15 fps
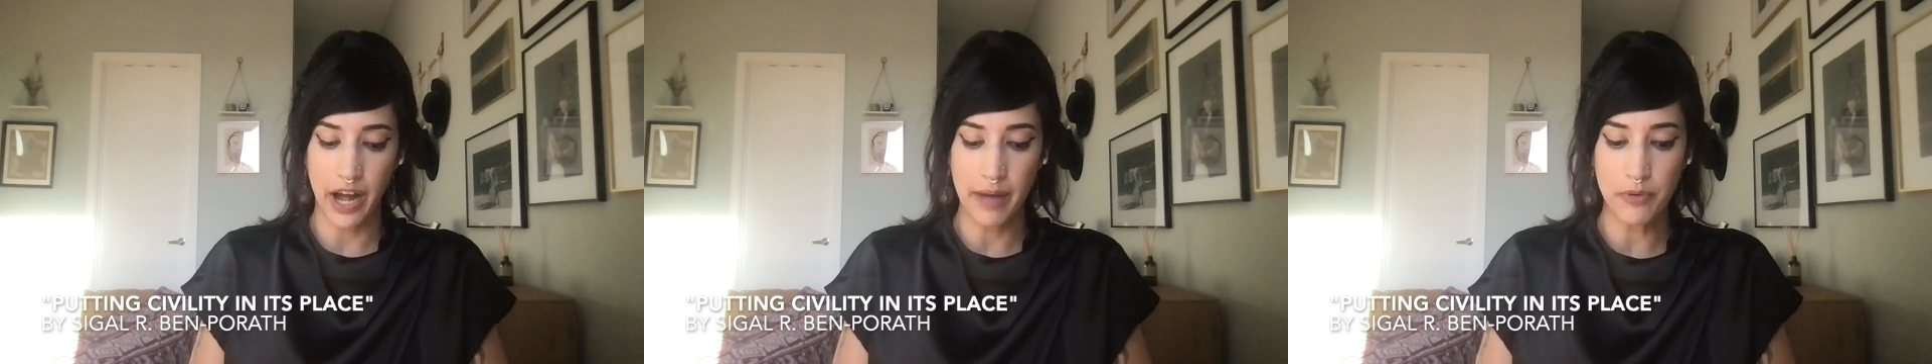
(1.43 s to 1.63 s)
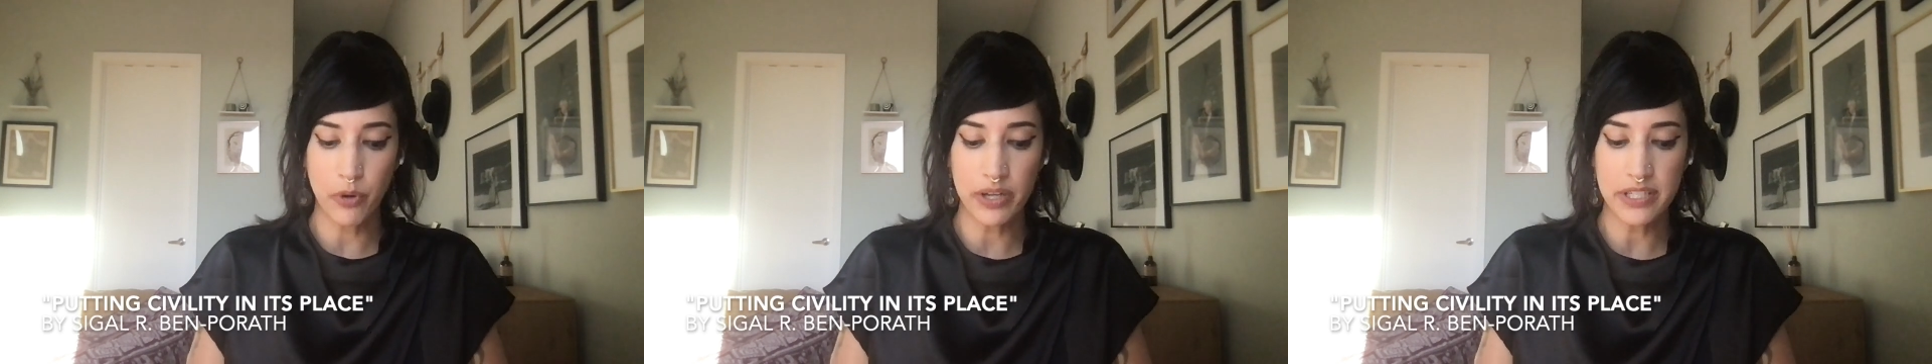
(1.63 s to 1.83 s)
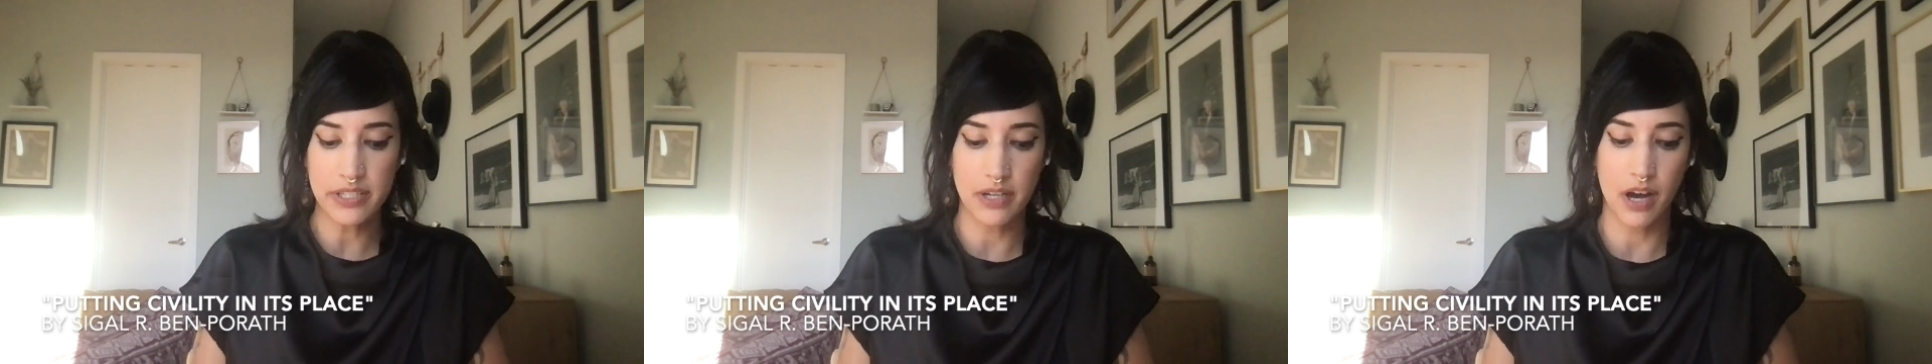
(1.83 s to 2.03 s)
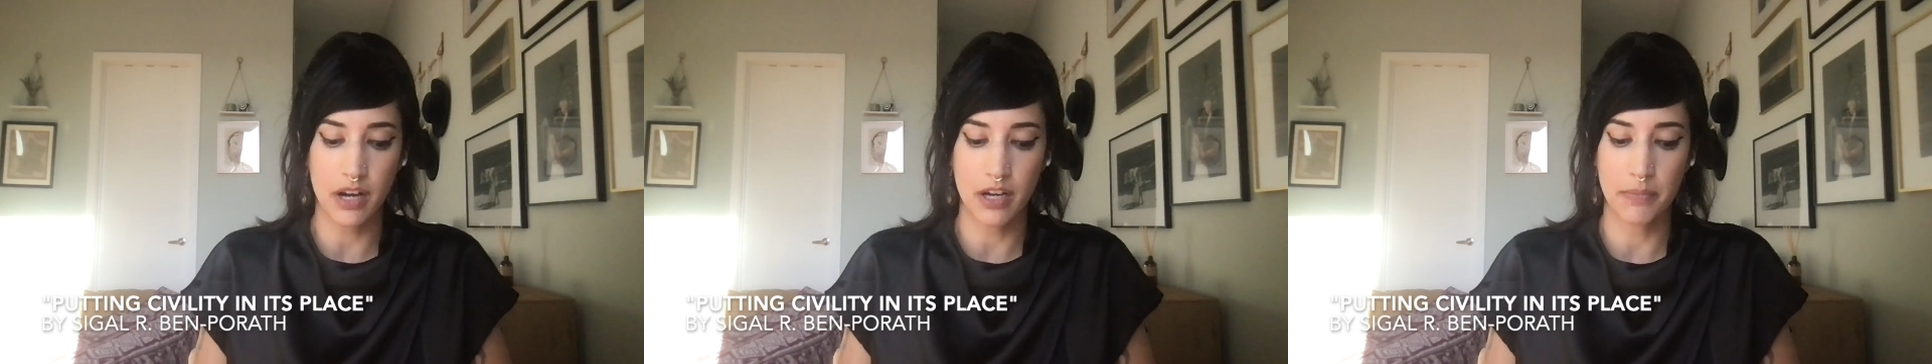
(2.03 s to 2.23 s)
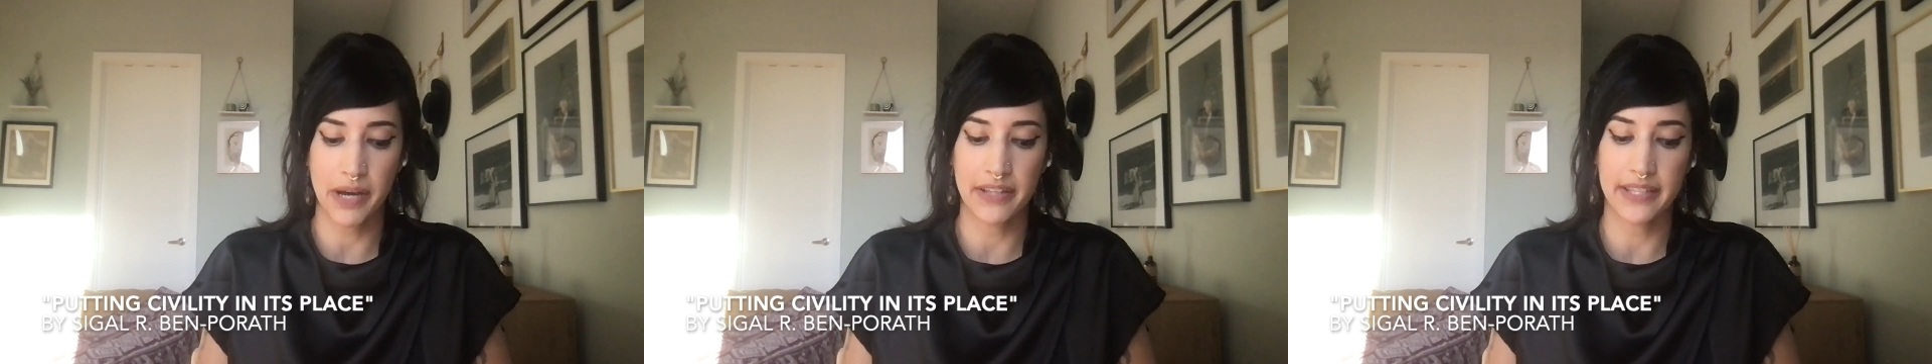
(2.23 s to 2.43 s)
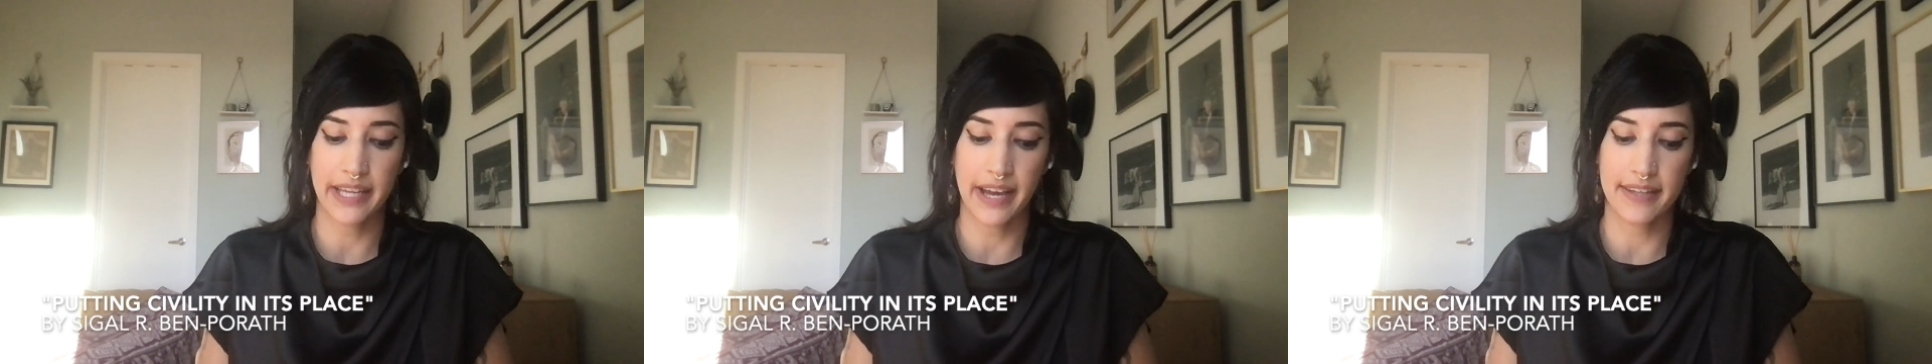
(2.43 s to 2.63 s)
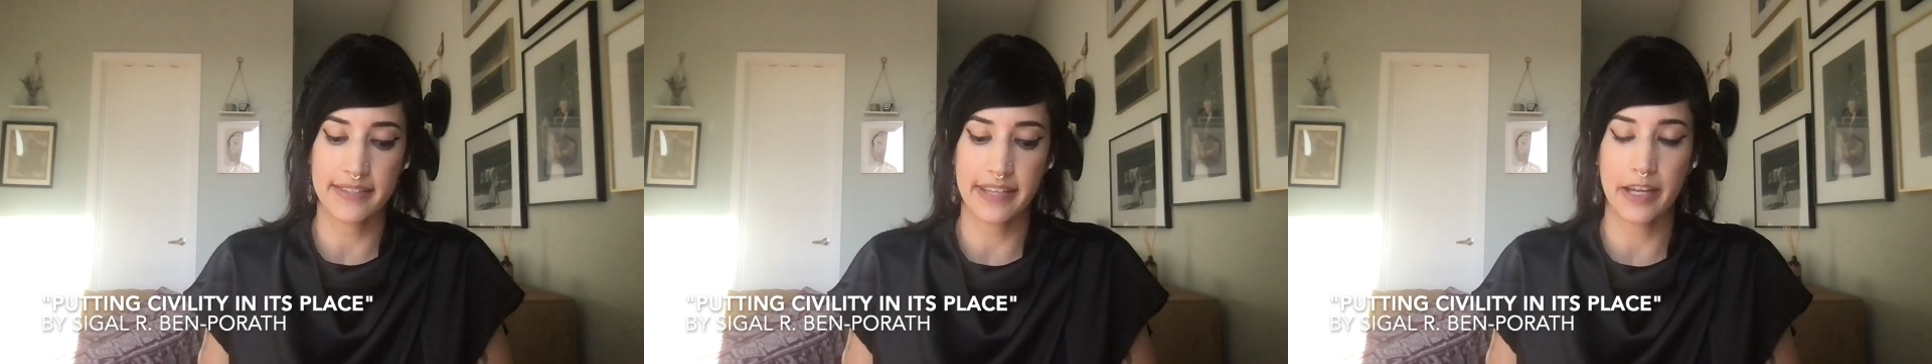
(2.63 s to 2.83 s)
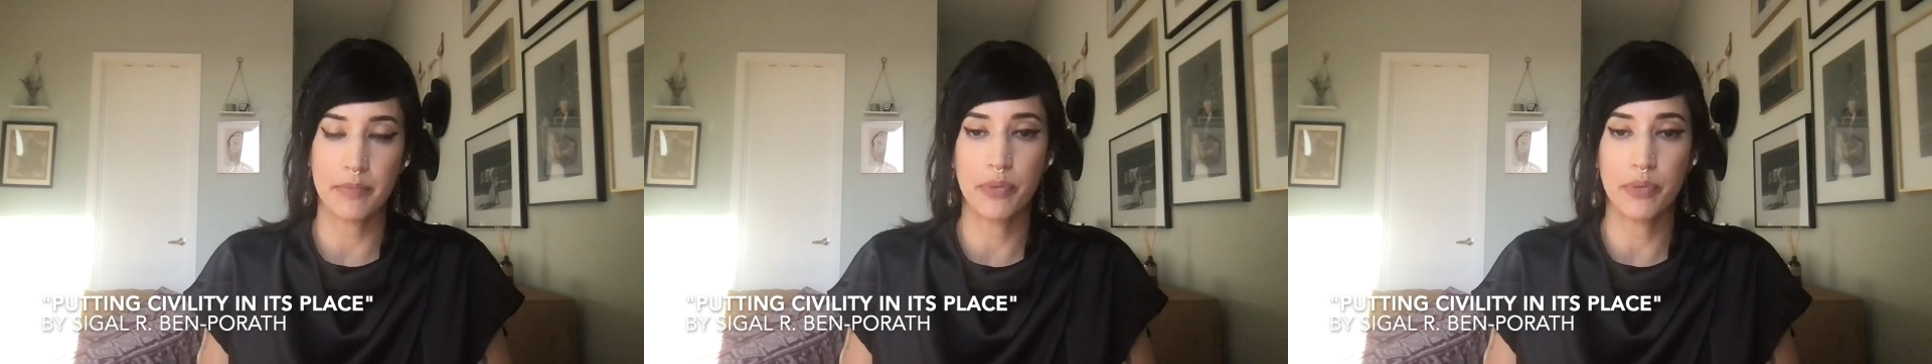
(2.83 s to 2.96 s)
I'm going to talk about the essay